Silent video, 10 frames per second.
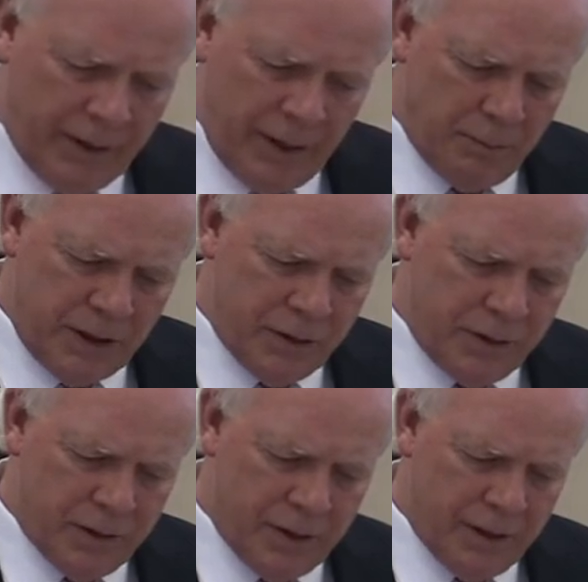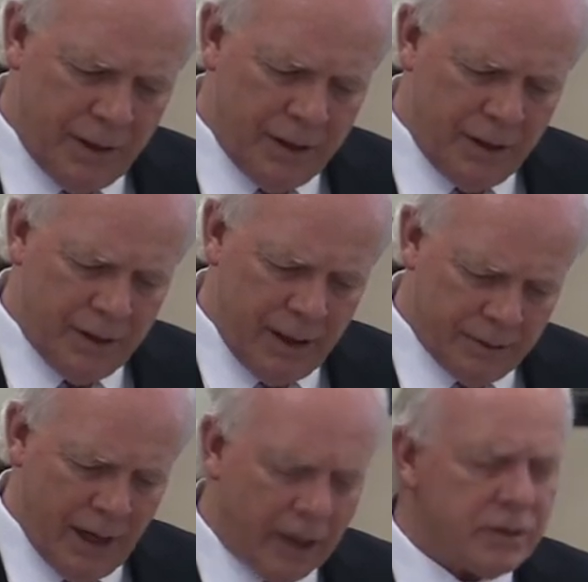that he mentions it that it
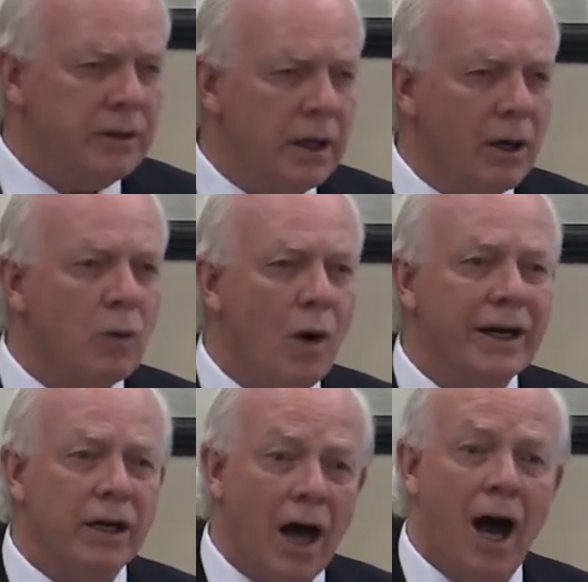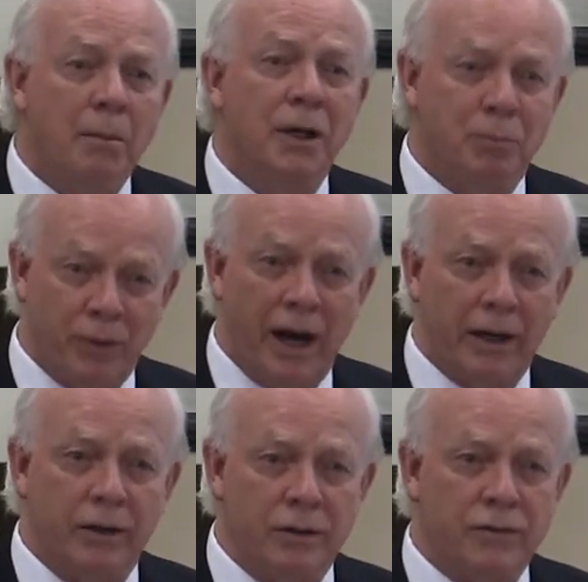is actually a quite common
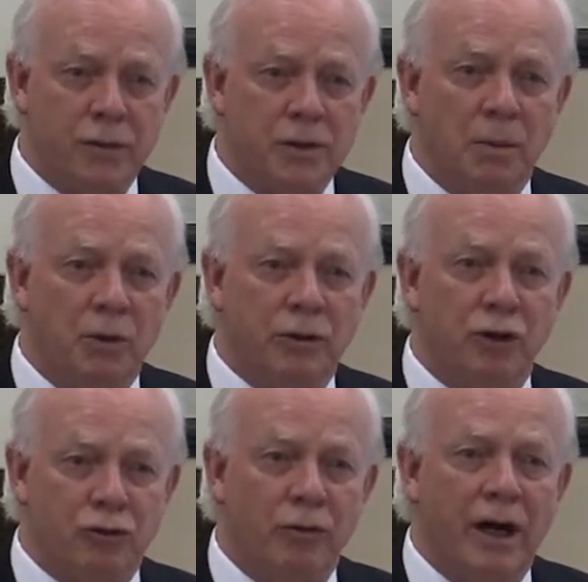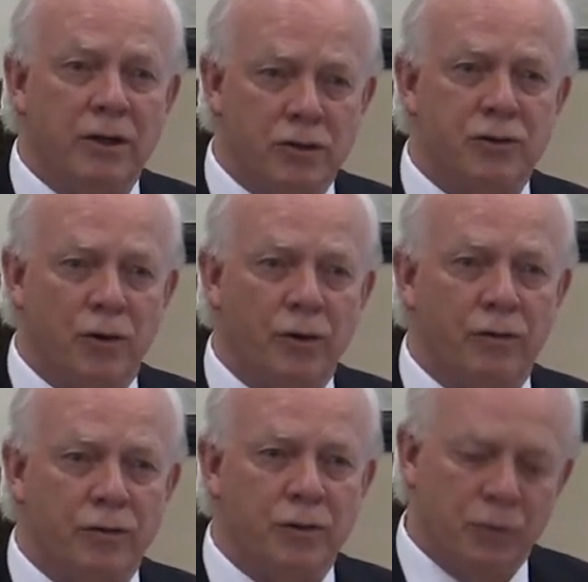practice for someone to try to
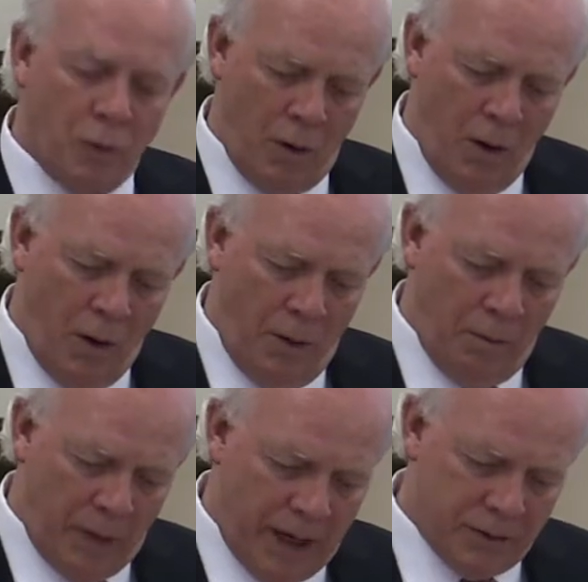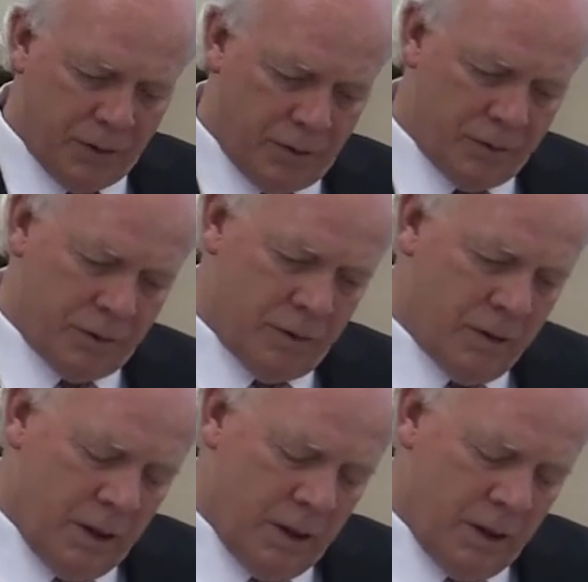serve two masters.